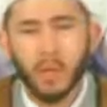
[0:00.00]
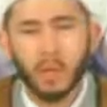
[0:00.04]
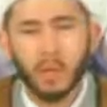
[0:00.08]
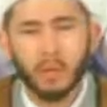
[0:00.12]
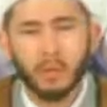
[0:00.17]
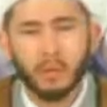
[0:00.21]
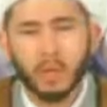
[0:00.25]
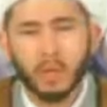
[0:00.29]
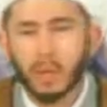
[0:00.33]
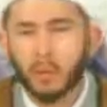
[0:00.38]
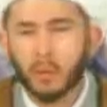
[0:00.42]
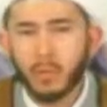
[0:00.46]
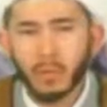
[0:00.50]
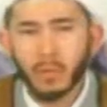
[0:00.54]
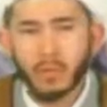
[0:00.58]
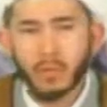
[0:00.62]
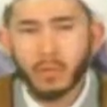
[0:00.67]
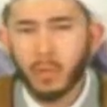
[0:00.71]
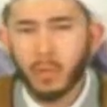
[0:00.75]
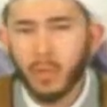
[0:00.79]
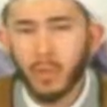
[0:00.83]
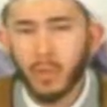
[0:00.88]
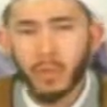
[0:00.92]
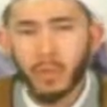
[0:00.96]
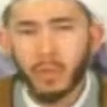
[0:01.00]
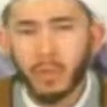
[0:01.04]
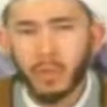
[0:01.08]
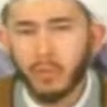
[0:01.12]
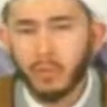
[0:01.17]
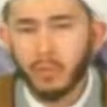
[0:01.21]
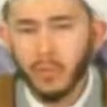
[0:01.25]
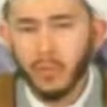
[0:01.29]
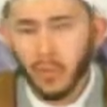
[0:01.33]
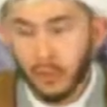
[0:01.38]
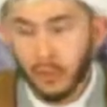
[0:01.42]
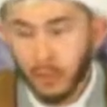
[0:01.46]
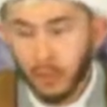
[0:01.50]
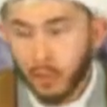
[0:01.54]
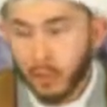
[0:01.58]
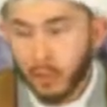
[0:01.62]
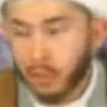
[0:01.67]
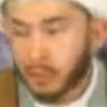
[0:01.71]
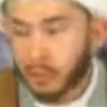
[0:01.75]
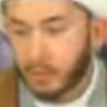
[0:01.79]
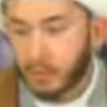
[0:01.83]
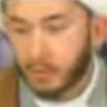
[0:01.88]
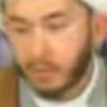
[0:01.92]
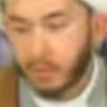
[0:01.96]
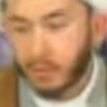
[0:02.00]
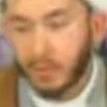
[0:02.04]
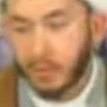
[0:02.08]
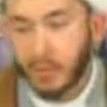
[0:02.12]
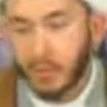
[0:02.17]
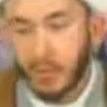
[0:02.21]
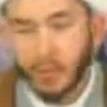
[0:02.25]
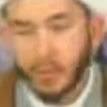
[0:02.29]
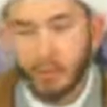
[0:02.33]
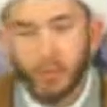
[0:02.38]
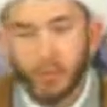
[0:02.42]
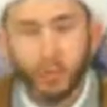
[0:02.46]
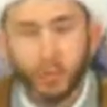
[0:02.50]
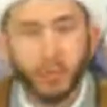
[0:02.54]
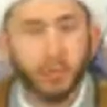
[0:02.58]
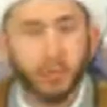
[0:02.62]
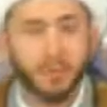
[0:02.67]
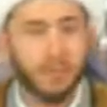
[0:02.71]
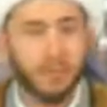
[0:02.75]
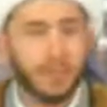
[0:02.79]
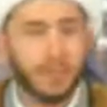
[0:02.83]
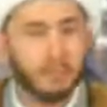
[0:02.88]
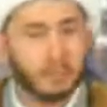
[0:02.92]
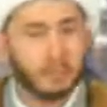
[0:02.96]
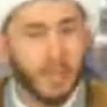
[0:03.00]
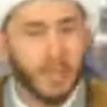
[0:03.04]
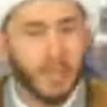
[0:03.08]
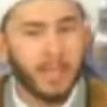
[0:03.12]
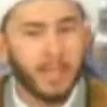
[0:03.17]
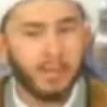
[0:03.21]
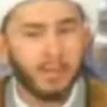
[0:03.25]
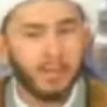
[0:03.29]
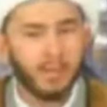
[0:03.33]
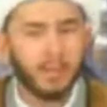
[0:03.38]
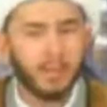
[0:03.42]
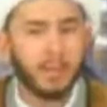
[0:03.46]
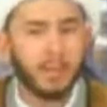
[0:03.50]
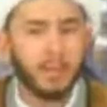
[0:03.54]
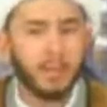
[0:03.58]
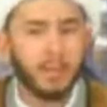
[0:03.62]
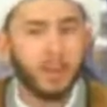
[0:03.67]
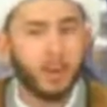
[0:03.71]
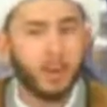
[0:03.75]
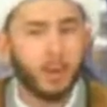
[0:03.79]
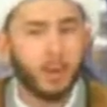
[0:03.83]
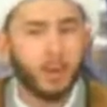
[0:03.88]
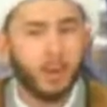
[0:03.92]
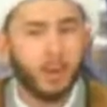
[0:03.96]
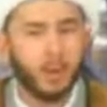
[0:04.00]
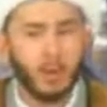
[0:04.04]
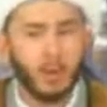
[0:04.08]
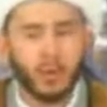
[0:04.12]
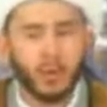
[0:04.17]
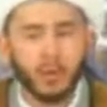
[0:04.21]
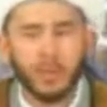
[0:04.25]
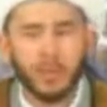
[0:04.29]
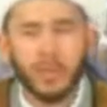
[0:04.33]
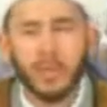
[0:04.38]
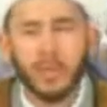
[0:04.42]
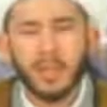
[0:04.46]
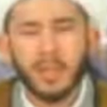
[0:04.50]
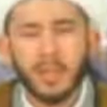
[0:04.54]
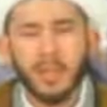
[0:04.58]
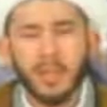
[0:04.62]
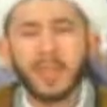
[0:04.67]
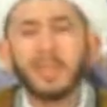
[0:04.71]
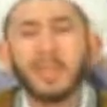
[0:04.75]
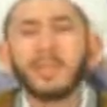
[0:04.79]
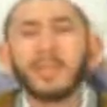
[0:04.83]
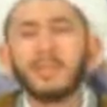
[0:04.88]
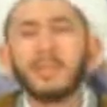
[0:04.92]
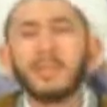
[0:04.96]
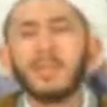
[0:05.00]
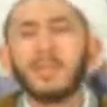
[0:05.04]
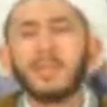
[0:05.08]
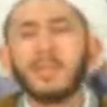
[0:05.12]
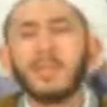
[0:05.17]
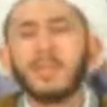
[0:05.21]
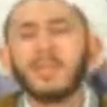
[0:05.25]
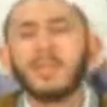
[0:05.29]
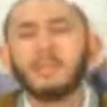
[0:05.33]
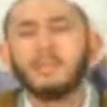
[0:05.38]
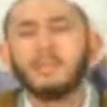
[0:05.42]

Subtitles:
there was nothing sort of debate or getting the